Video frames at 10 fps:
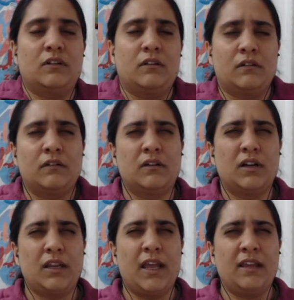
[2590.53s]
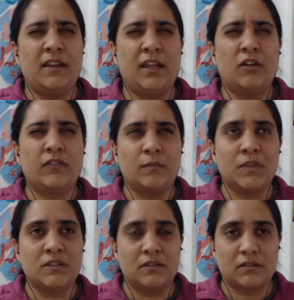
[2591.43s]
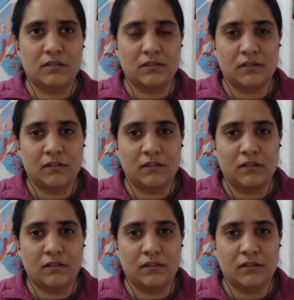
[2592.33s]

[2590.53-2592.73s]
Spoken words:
an array of images.